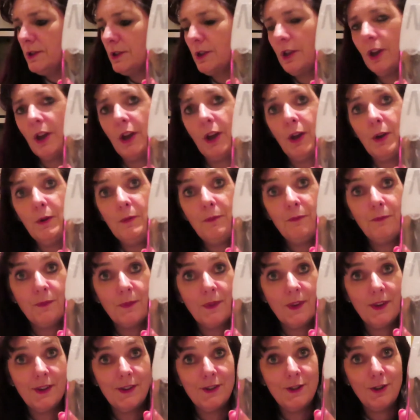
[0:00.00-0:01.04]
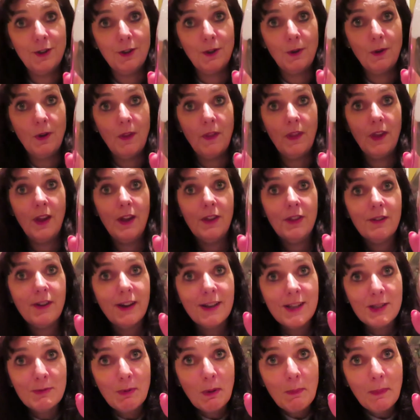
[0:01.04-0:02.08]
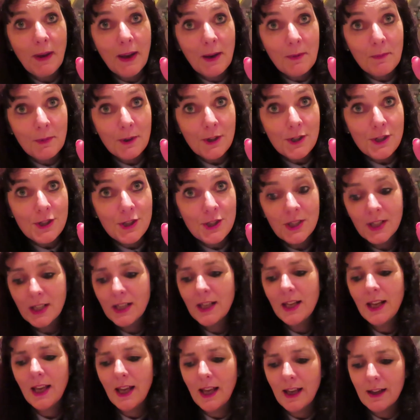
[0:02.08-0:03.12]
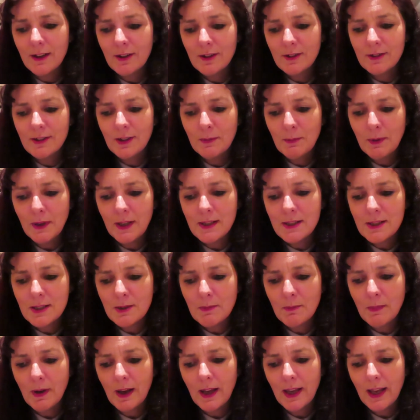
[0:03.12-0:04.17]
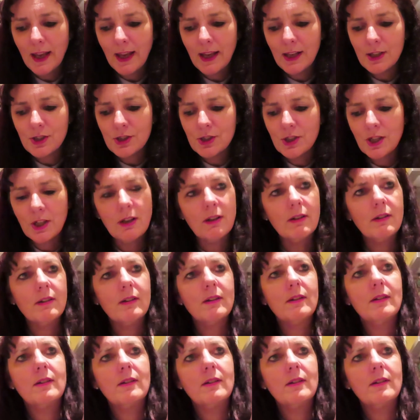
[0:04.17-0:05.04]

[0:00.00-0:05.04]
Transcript: to go to the other end of my paintbrush dip it into my etching,